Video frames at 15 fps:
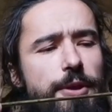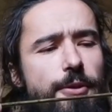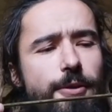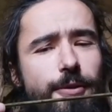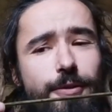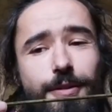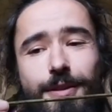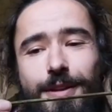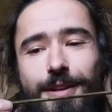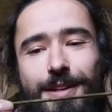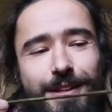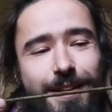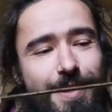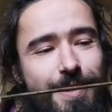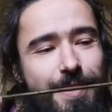I mean, just
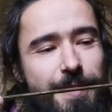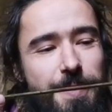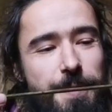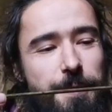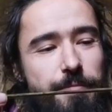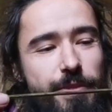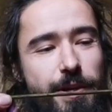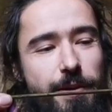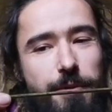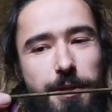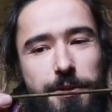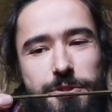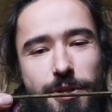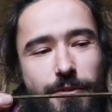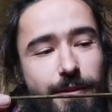as long as it took,
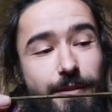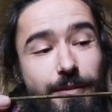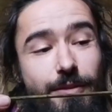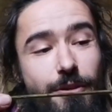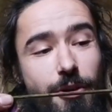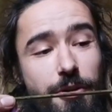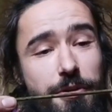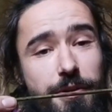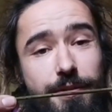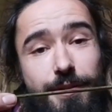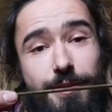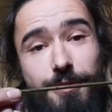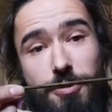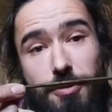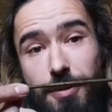but that's not
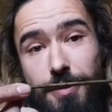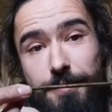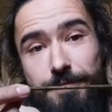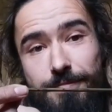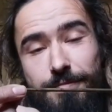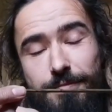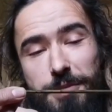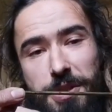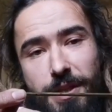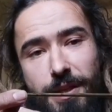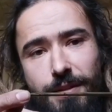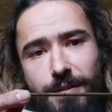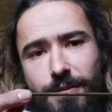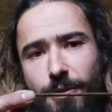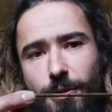long,
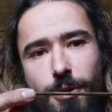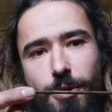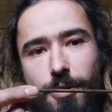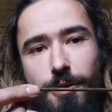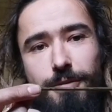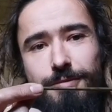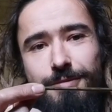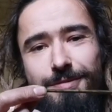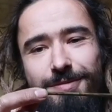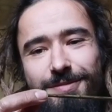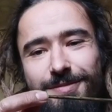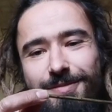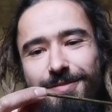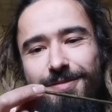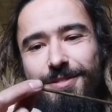given
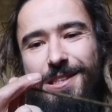everything.